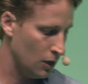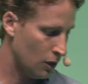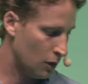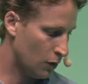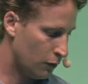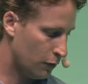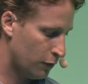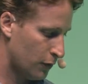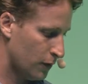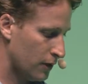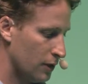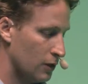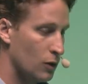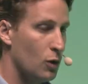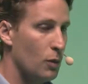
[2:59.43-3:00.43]
of
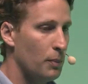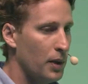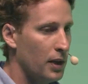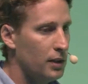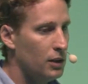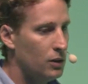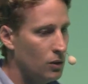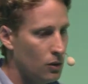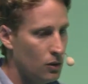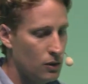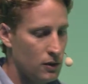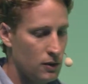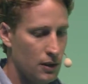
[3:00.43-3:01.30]
their competitors,